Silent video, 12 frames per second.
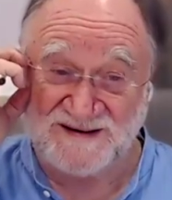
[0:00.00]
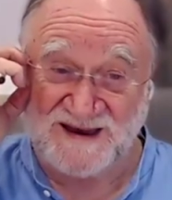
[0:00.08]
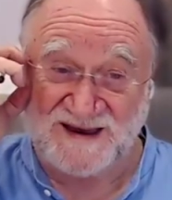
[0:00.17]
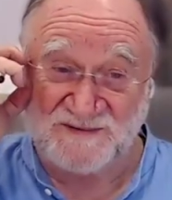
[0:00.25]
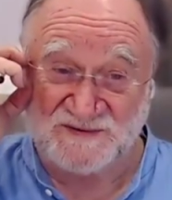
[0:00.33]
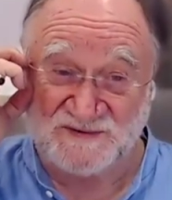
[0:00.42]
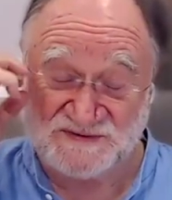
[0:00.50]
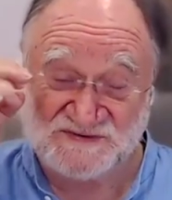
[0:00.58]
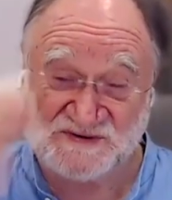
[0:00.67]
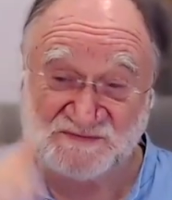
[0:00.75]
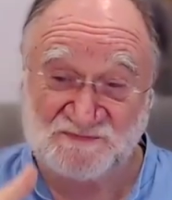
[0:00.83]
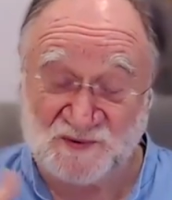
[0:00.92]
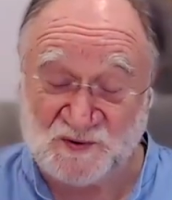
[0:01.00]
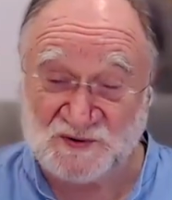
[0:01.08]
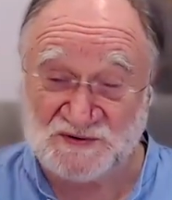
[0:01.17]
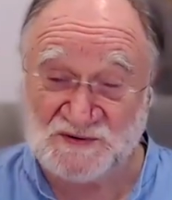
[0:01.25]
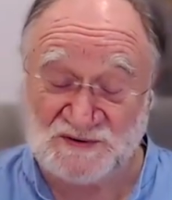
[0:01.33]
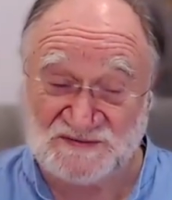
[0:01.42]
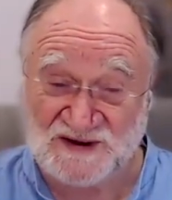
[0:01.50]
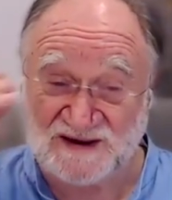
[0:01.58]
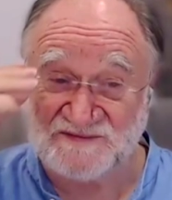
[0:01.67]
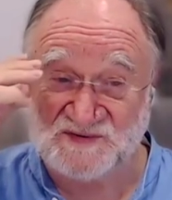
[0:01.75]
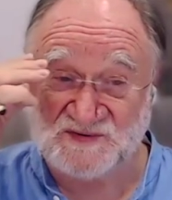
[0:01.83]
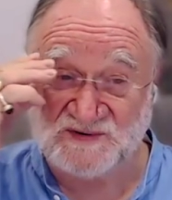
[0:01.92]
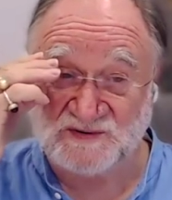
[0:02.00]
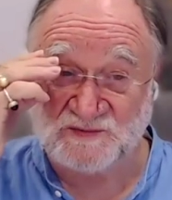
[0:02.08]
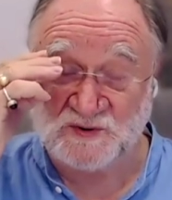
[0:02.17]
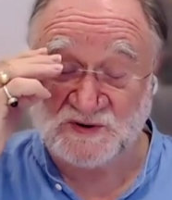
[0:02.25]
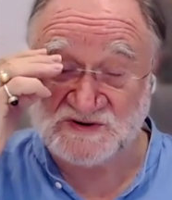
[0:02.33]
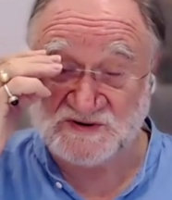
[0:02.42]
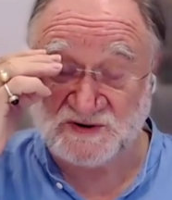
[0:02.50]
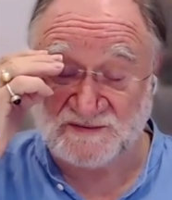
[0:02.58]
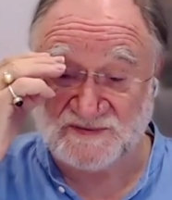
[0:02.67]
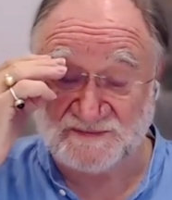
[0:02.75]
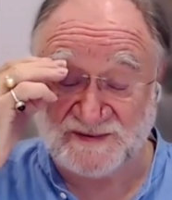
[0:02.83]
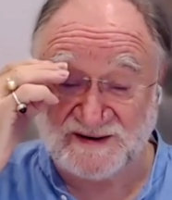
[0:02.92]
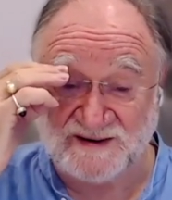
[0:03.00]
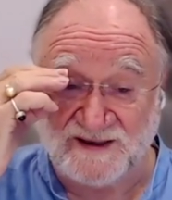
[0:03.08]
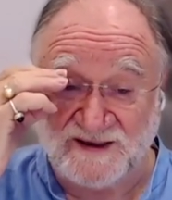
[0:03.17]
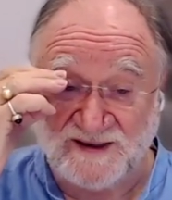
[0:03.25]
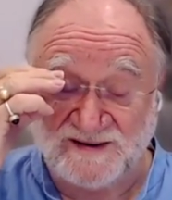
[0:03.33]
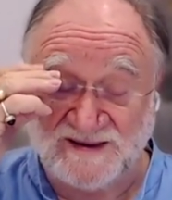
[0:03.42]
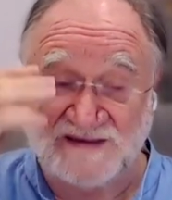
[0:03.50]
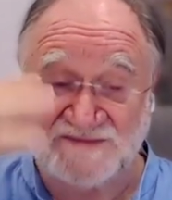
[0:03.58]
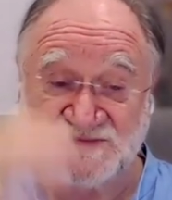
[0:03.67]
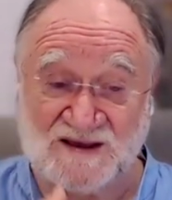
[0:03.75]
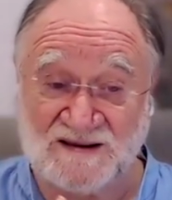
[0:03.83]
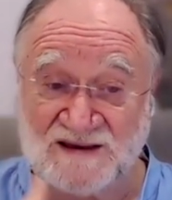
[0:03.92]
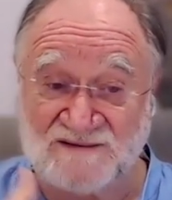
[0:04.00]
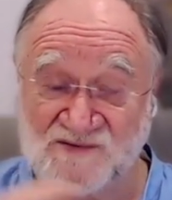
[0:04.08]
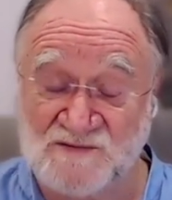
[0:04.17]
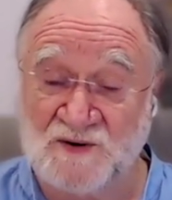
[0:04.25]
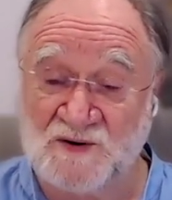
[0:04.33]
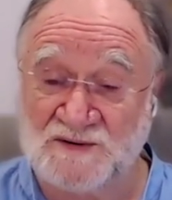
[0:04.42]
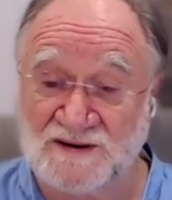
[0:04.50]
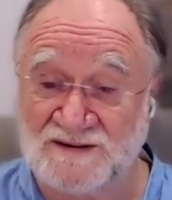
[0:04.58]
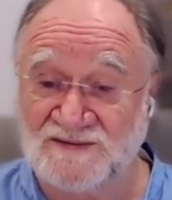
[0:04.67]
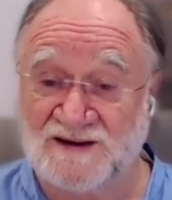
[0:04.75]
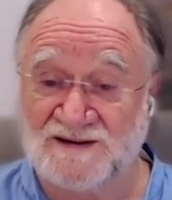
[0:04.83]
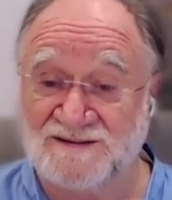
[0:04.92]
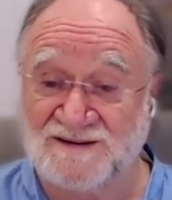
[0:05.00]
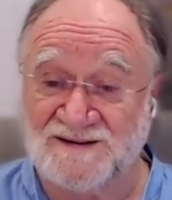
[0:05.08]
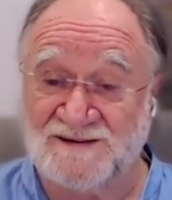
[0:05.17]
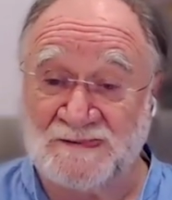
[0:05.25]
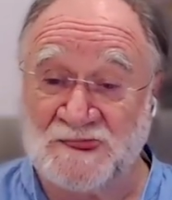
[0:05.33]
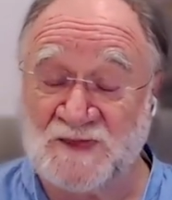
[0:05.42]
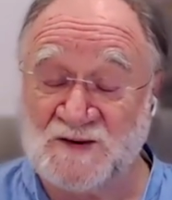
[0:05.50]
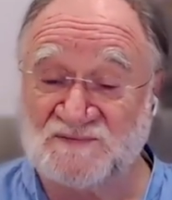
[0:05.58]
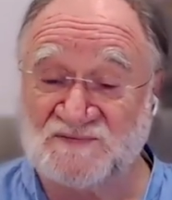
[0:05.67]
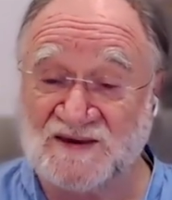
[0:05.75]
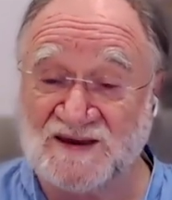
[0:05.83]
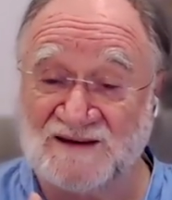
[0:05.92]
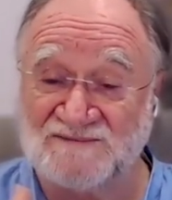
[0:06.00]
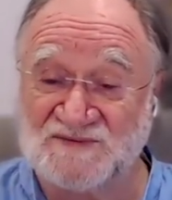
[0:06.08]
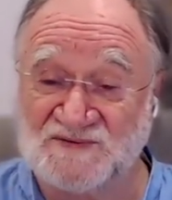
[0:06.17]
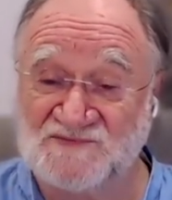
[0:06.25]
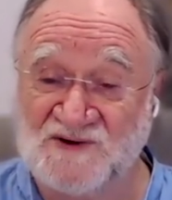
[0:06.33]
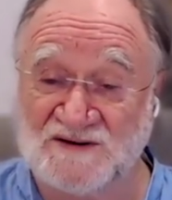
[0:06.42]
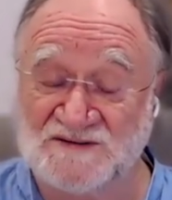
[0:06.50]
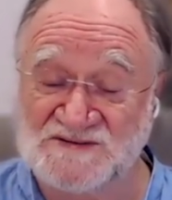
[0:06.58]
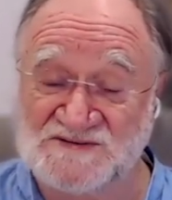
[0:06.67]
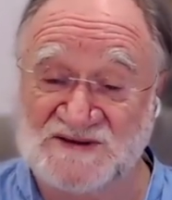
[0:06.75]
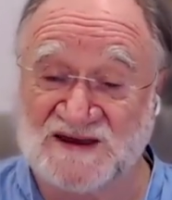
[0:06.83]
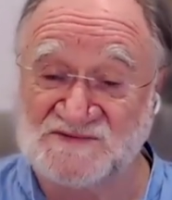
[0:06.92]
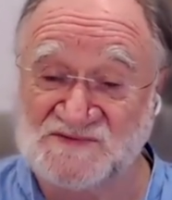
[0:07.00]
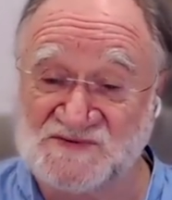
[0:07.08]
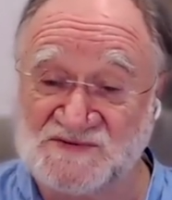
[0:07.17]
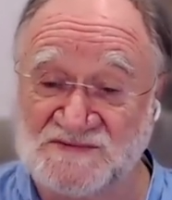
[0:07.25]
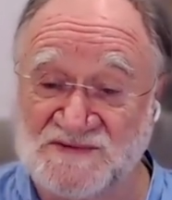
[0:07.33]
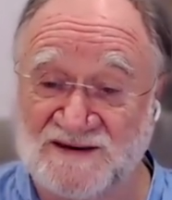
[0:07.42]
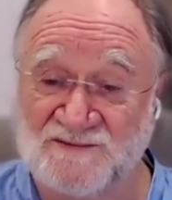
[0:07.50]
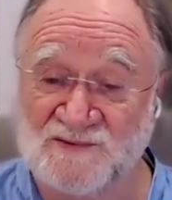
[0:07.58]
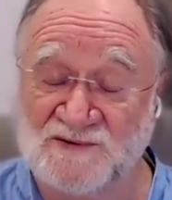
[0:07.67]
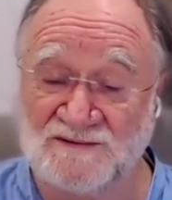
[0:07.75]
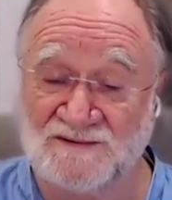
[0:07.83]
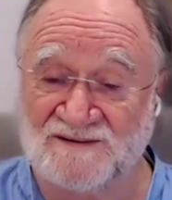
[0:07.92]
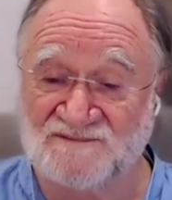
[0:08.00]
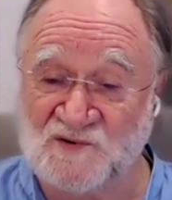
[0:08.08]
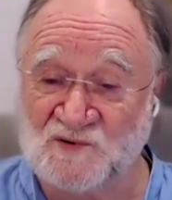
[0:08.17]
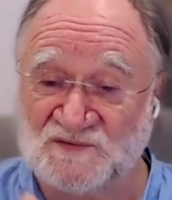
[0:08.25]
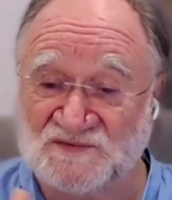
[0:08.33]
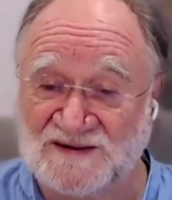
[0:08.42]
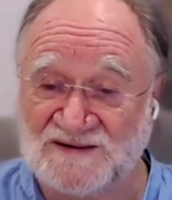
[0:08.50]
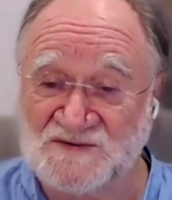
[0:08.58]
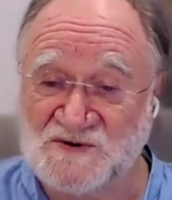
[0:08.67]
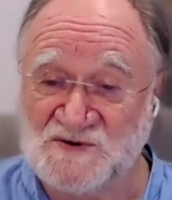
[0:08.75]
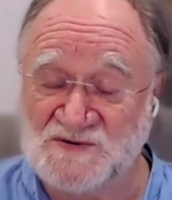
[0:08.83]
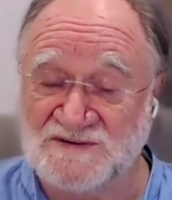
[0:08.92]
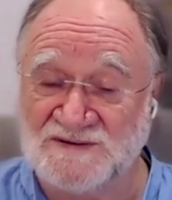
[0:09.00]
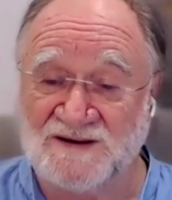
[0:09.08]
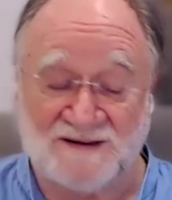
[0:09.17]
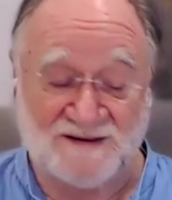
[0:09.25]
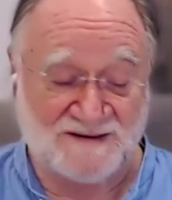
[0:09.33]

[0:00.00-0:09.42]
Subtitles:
be able to support your tantra workshops by telling everybody that, you know, if they come to Radha's tantra, they will, of course, get a new